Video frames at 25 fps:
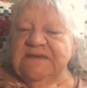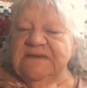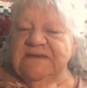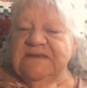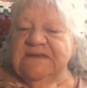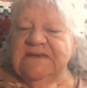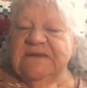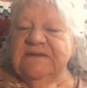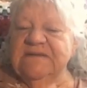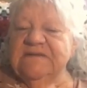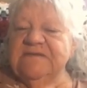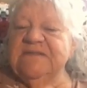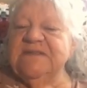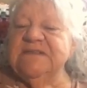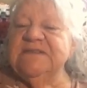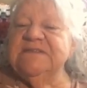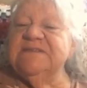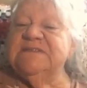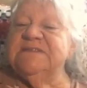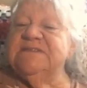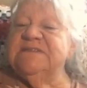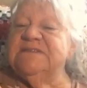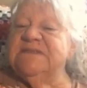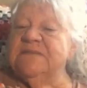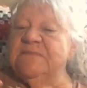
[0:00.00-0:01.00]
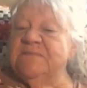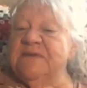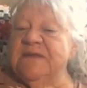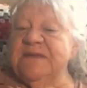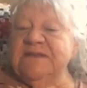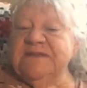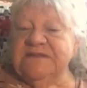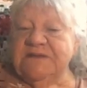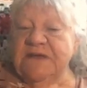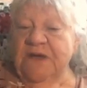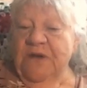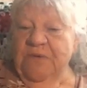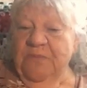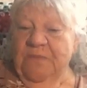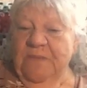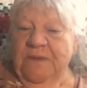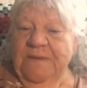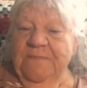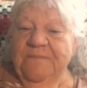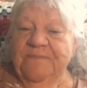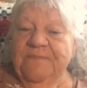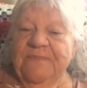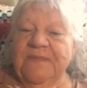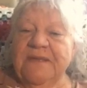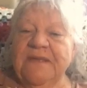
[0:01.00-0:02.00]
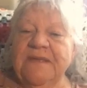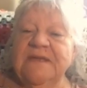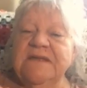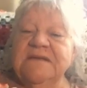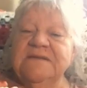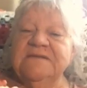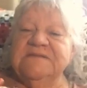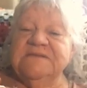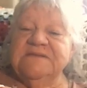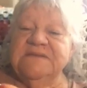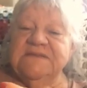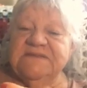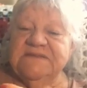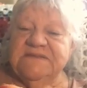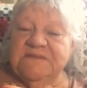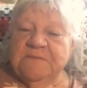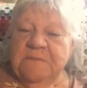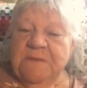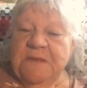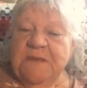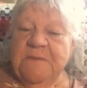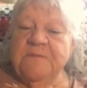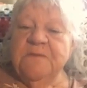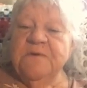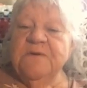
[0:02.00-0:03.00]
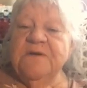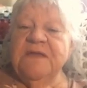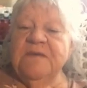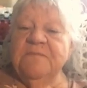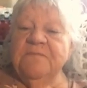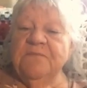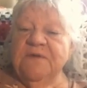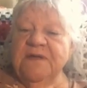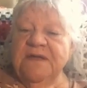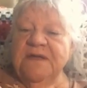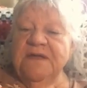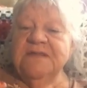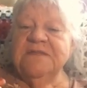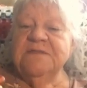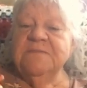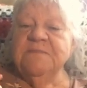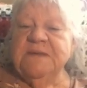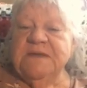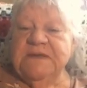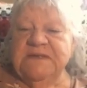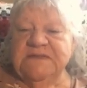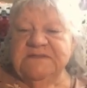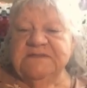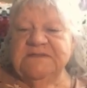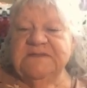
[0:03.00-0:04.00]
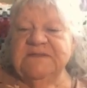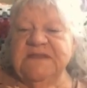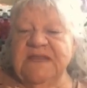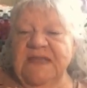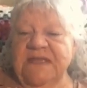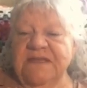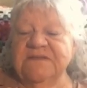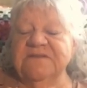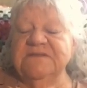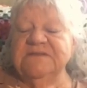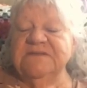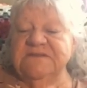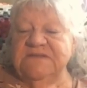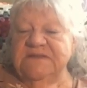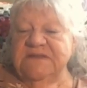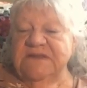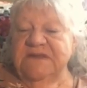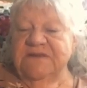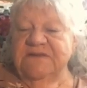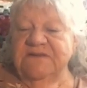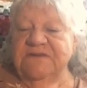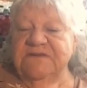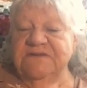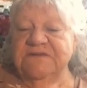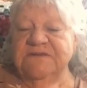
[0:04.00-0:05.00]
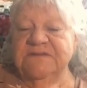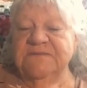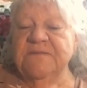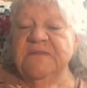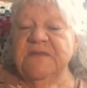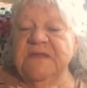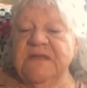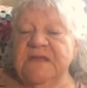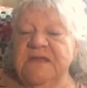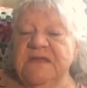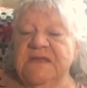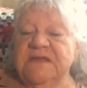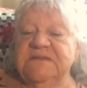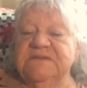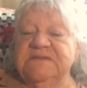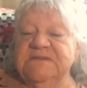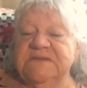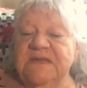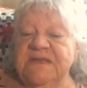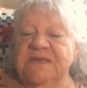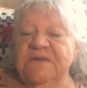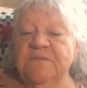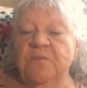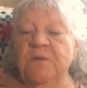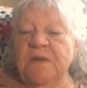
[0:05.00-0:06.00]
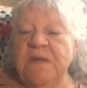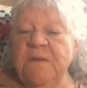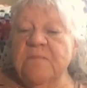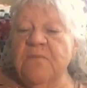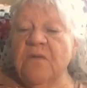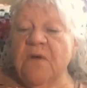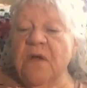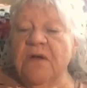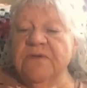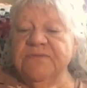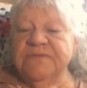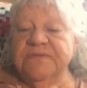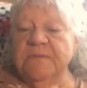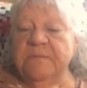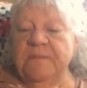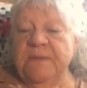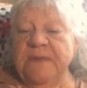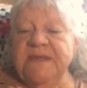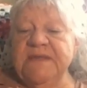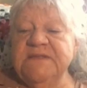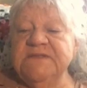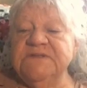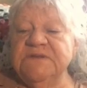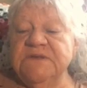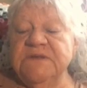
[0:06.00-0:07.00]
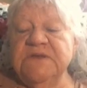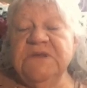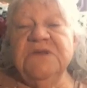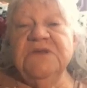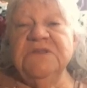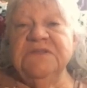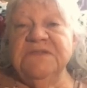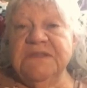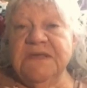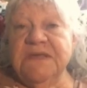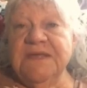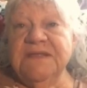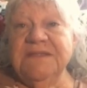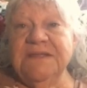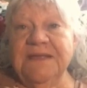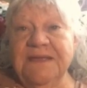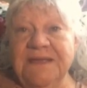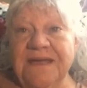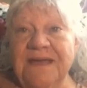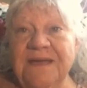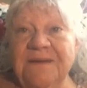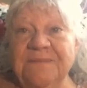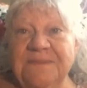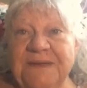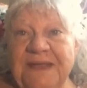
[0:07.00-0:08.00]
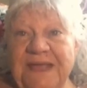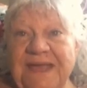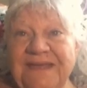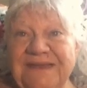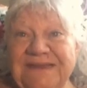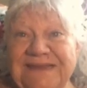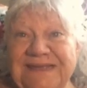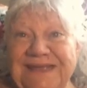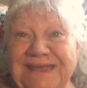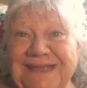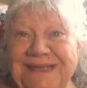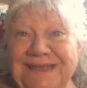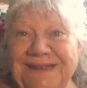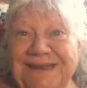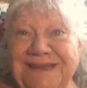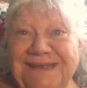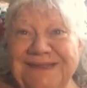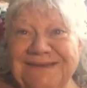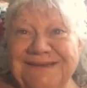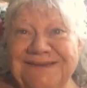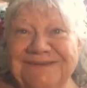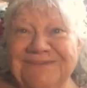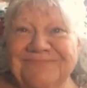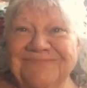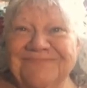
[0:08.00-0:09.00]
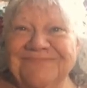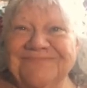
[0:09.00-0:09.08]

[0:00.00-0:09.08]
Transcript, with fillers: uh, this is somebody told me, Says the people get bringing the pizza downstairs said, We brought the pizza. You'd think they'd come down and get it.